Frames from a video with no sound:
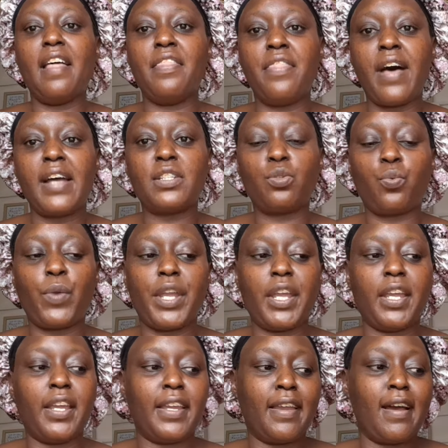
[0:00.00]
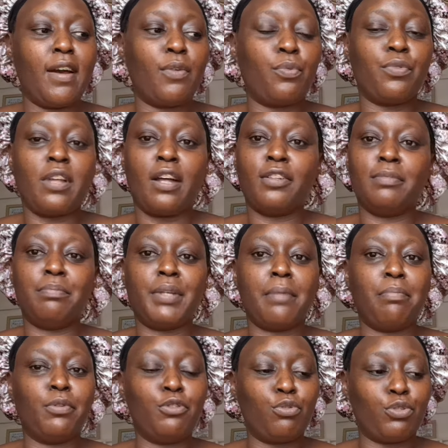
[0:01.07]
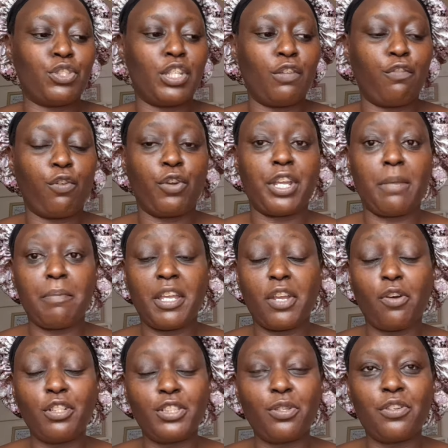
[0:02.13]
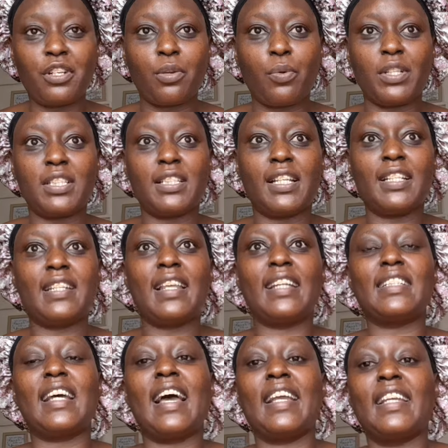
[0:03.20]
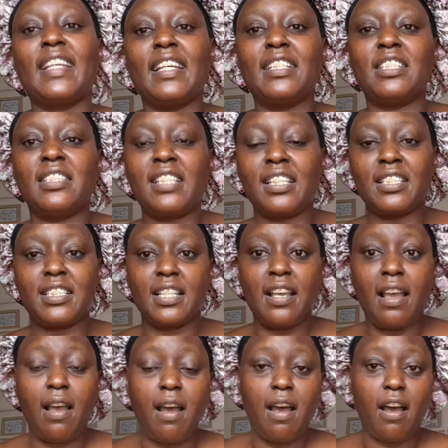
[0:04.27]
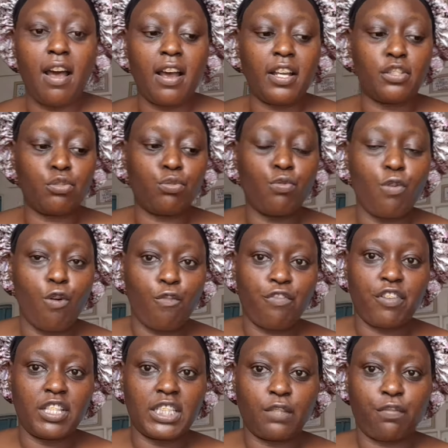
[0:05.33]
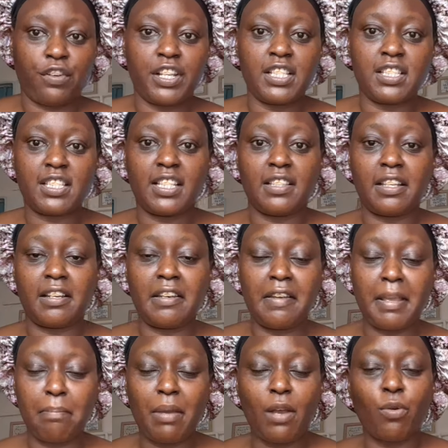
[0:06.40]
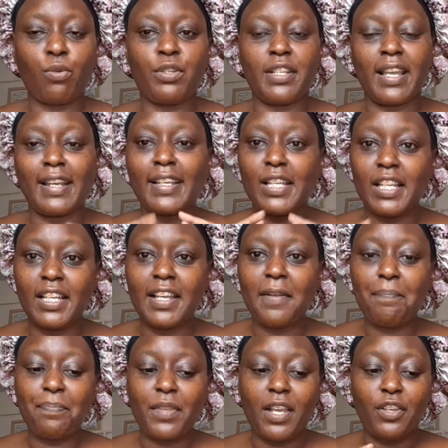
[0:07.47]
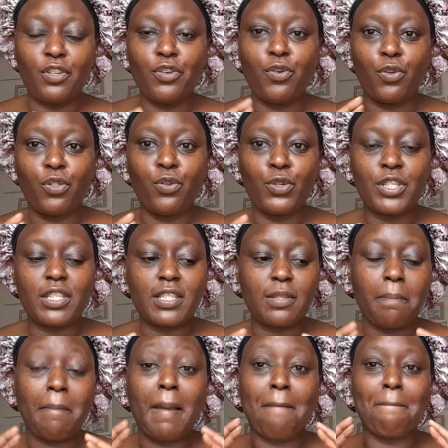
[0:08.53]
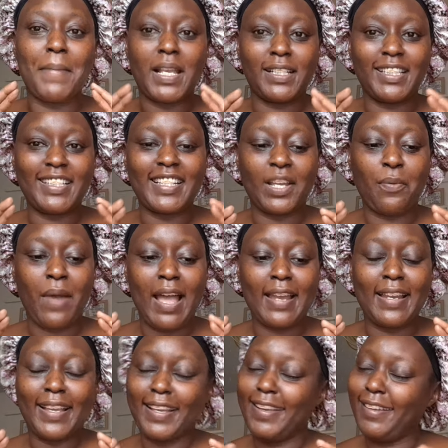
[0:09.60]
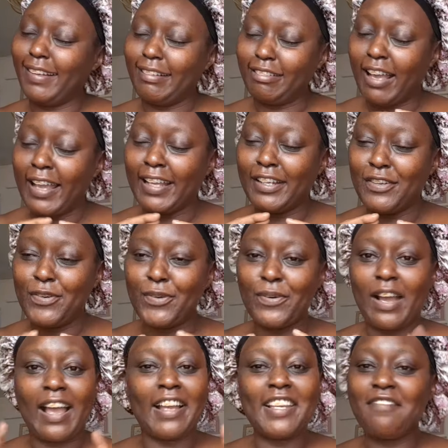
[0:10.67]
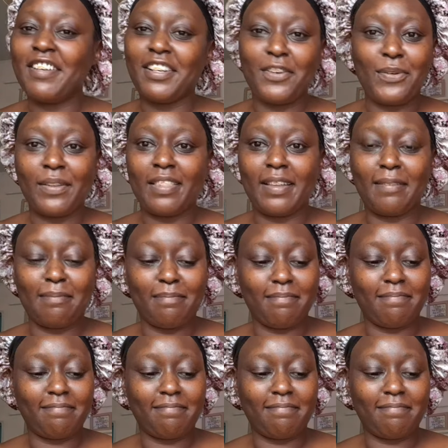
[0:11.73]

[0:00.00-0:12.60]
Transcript: That way, I'll be able to sing for him. He also requested that I get just two of his friends in the neighborhood. Yani, you know, those my bestie wale, I even know them.